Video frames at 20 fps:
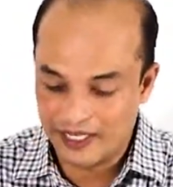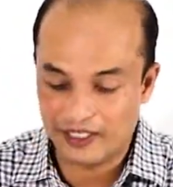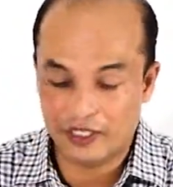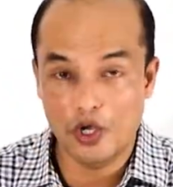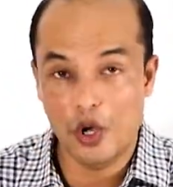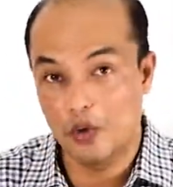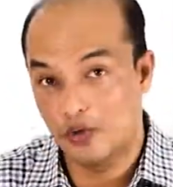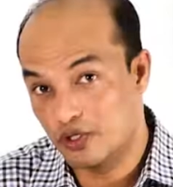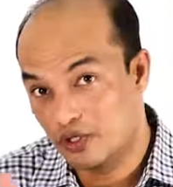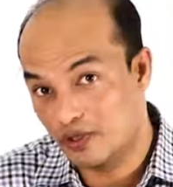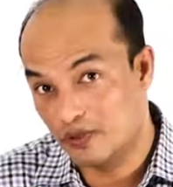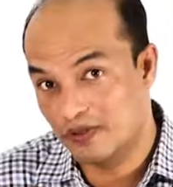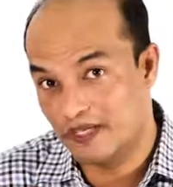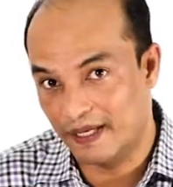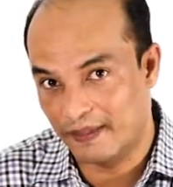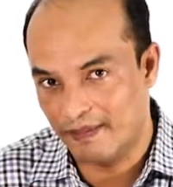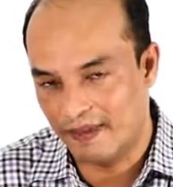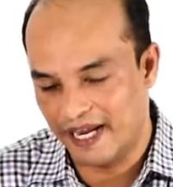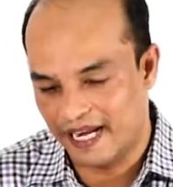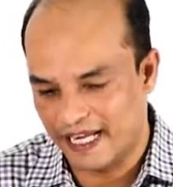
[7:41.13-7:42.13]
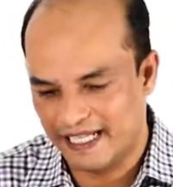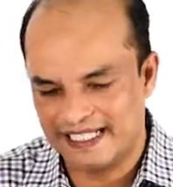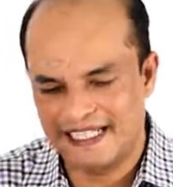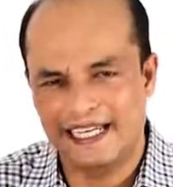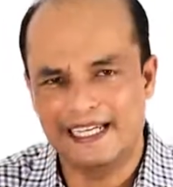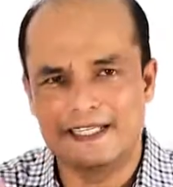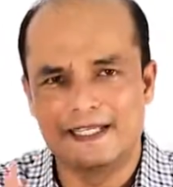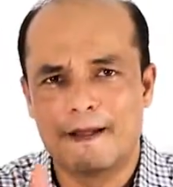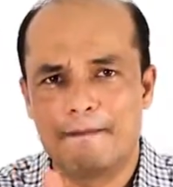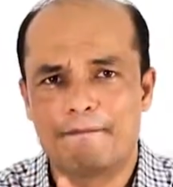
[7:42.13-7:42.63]
goes to that man and
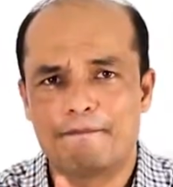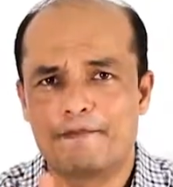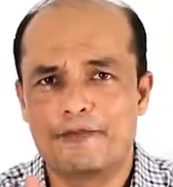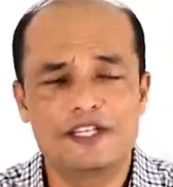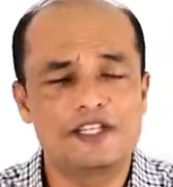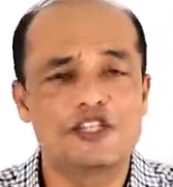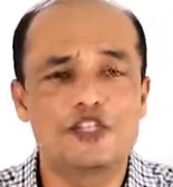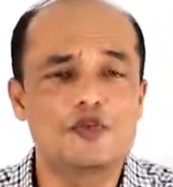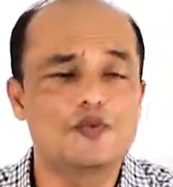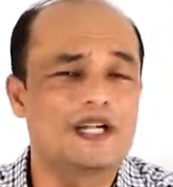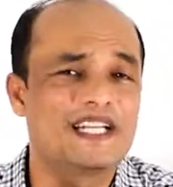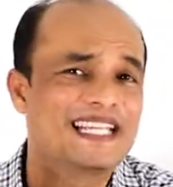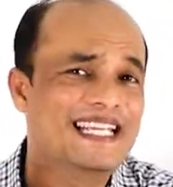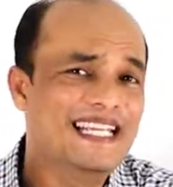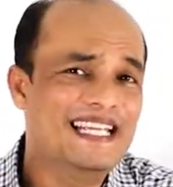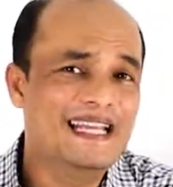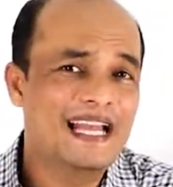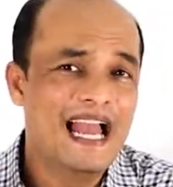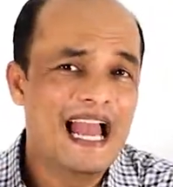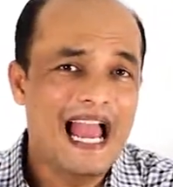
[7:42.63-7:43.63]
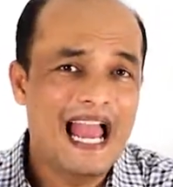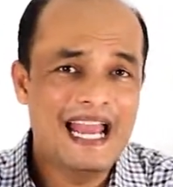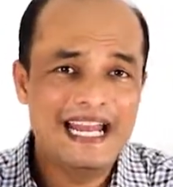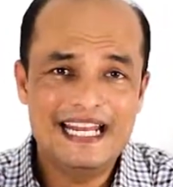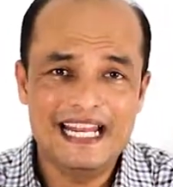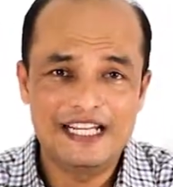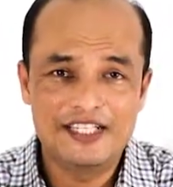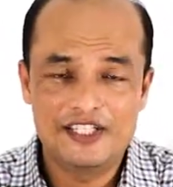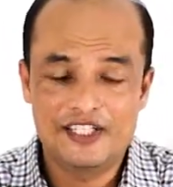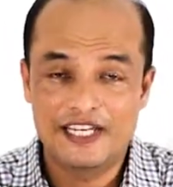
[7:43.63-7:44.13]
says, this is what King
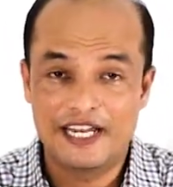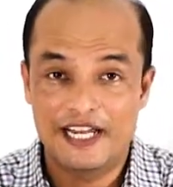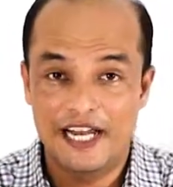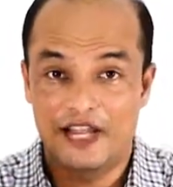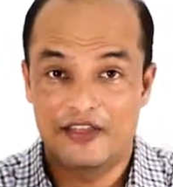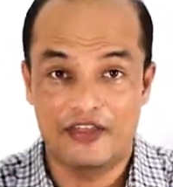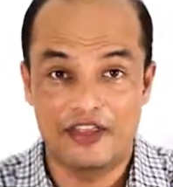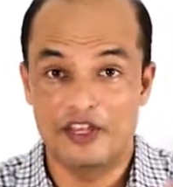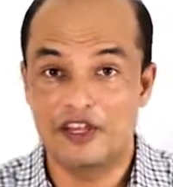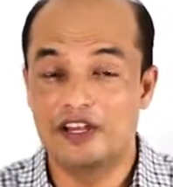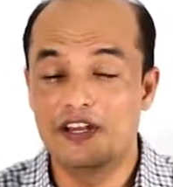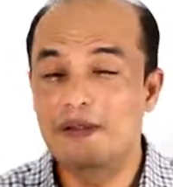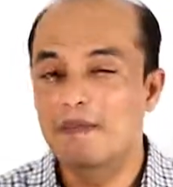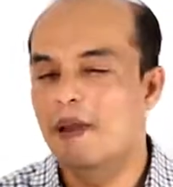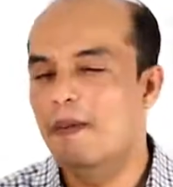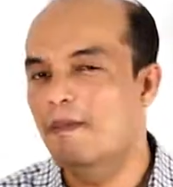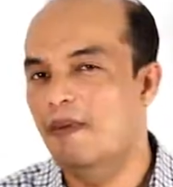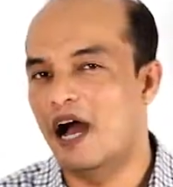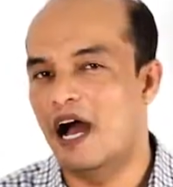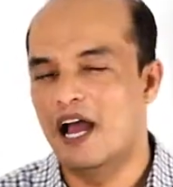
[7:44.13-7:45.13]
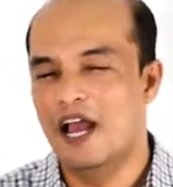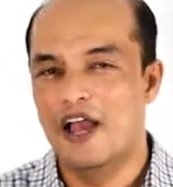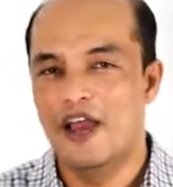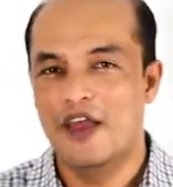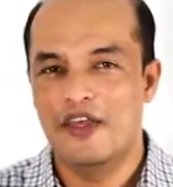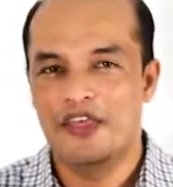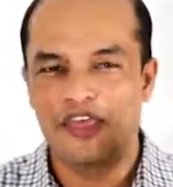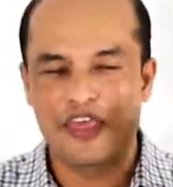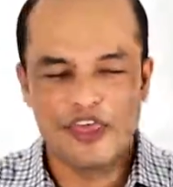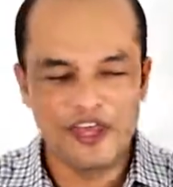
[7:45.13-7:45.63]
Hadad said. And remember,
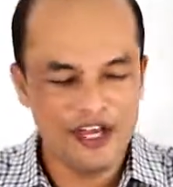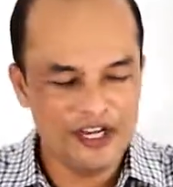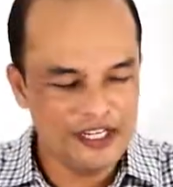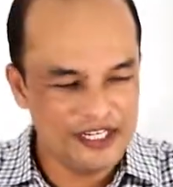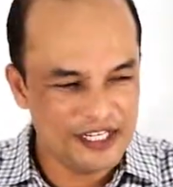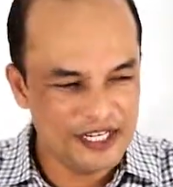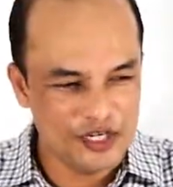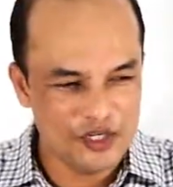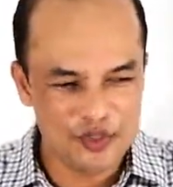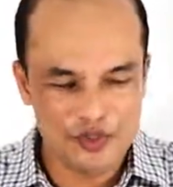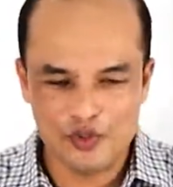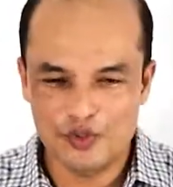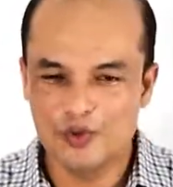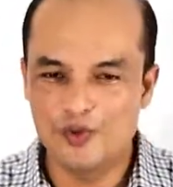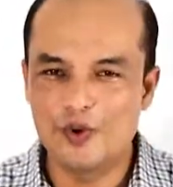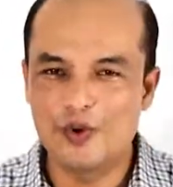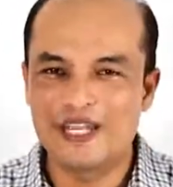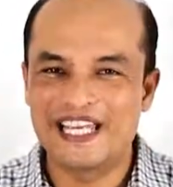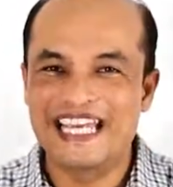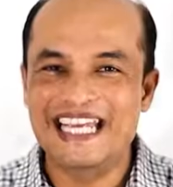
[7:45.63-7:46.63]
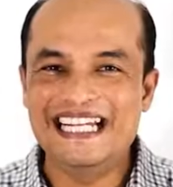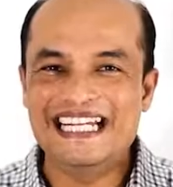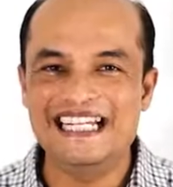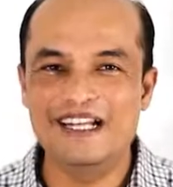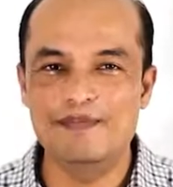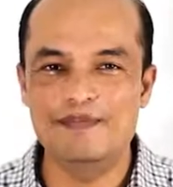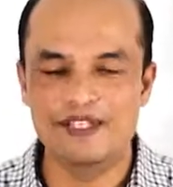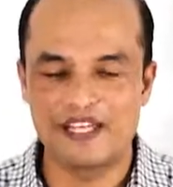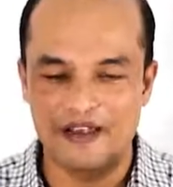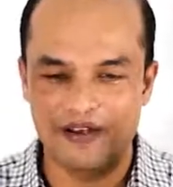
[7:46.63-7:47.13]
32
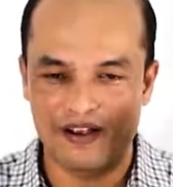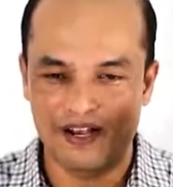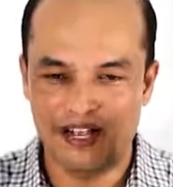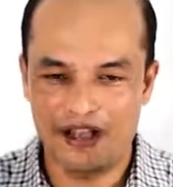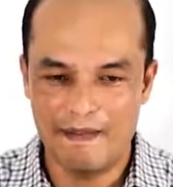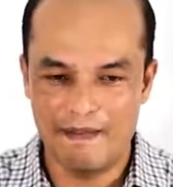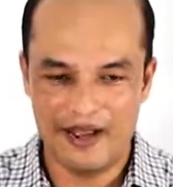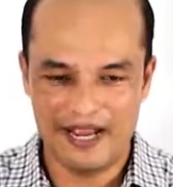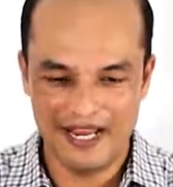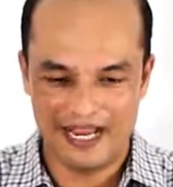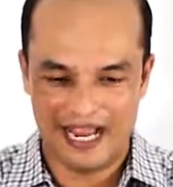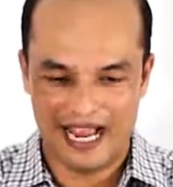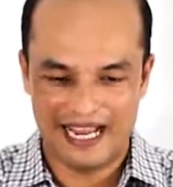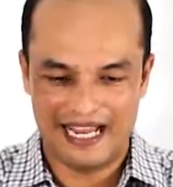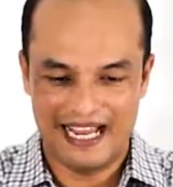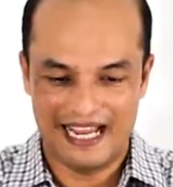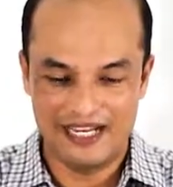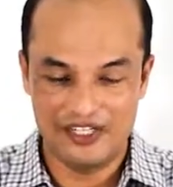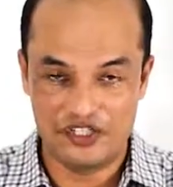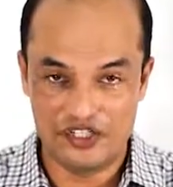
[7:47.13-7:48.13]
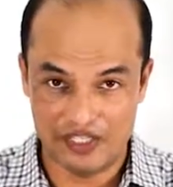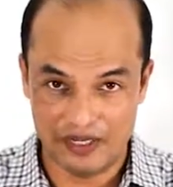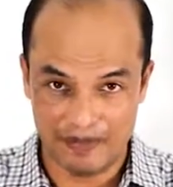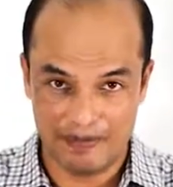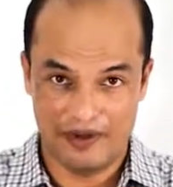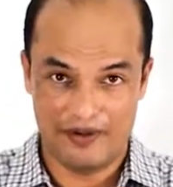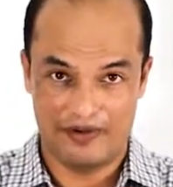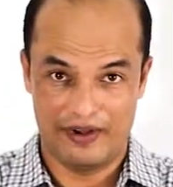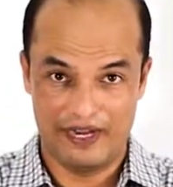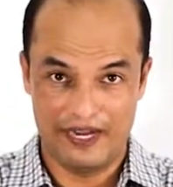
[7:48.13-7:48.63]
kingdoms have come against
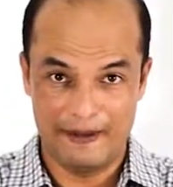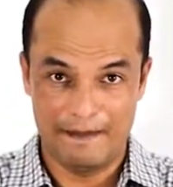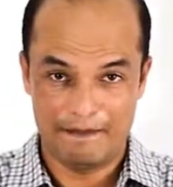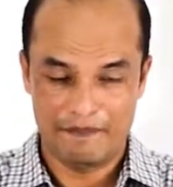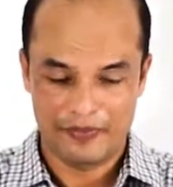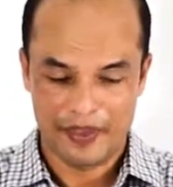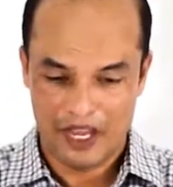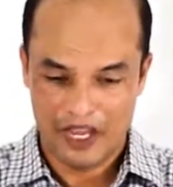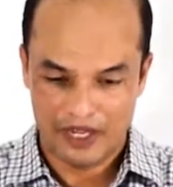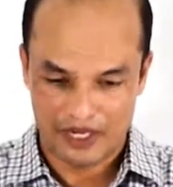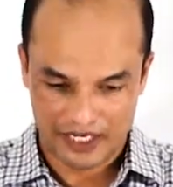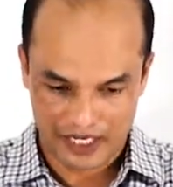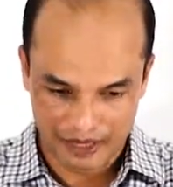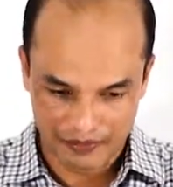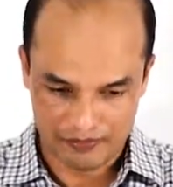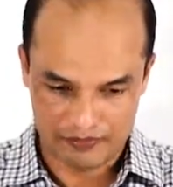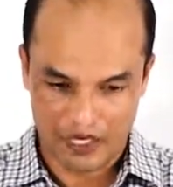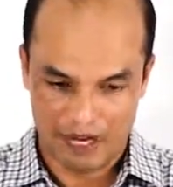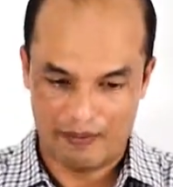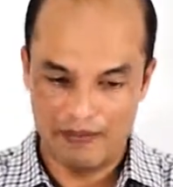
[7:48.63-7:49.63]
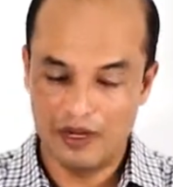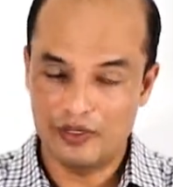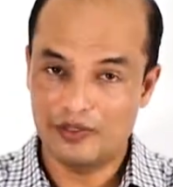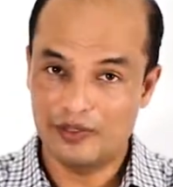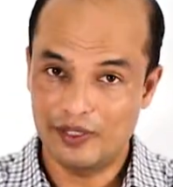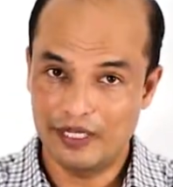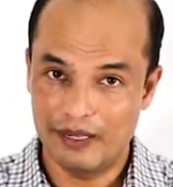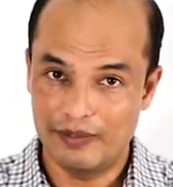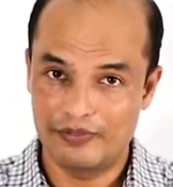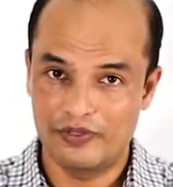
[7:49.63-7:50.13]
Samaria, about to
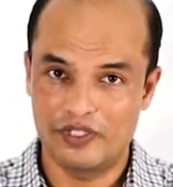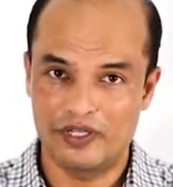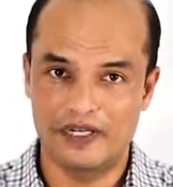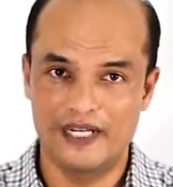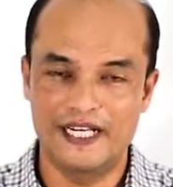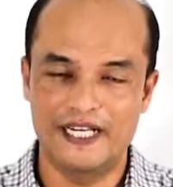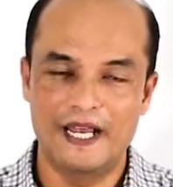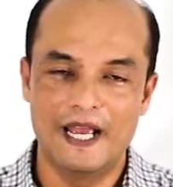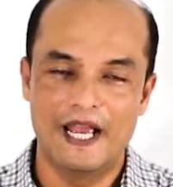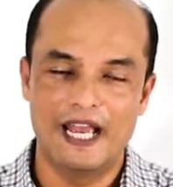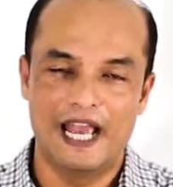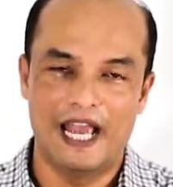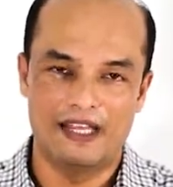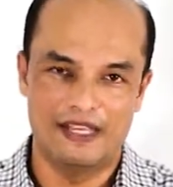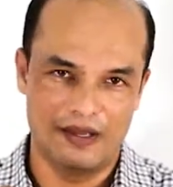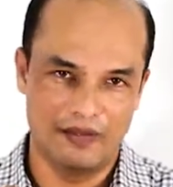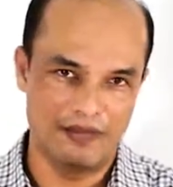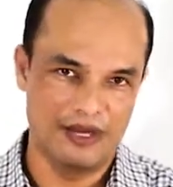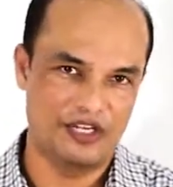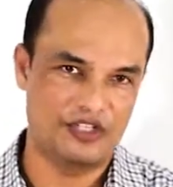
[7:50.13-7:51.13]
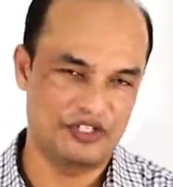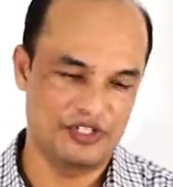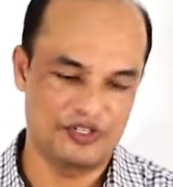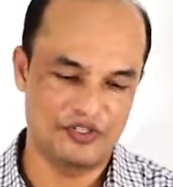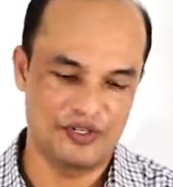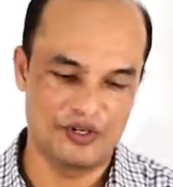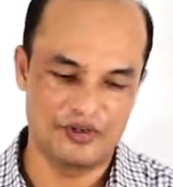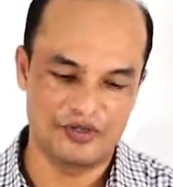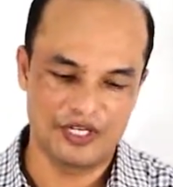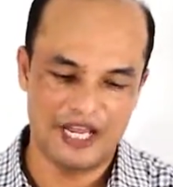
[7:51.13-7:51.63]
capture it. And the message
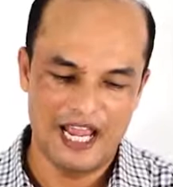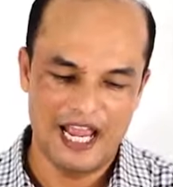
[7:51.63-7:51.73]
goes.